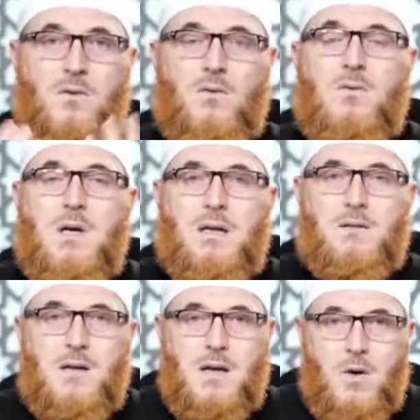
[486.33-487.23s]
who
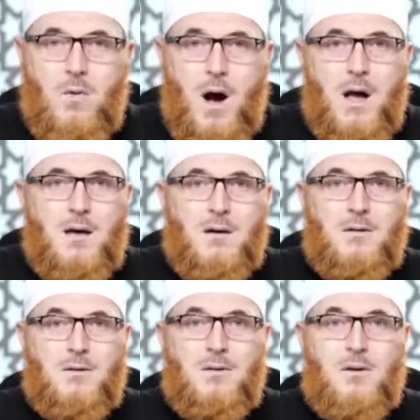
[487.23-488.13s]
is
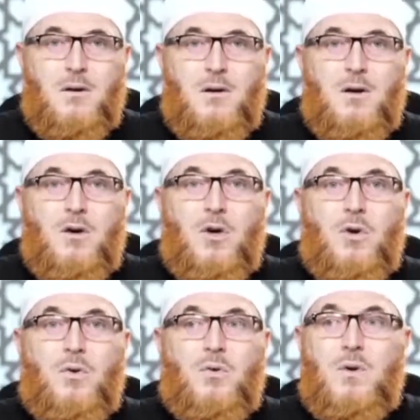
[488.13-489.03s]
required
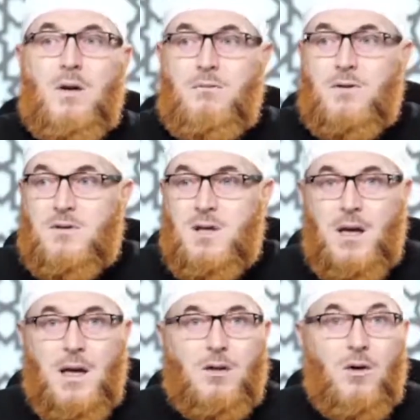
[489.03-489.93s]
to
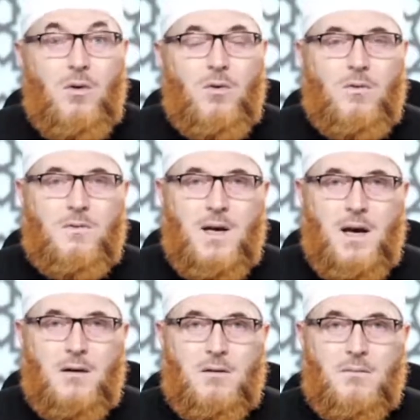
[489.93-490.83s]
investigate all of
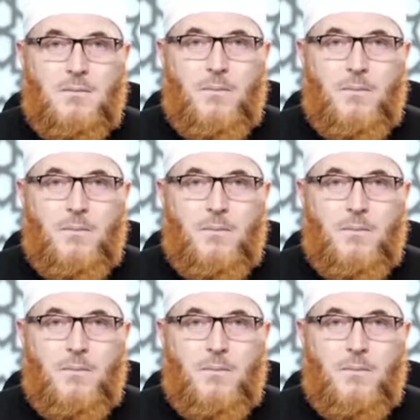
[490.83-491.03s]
that.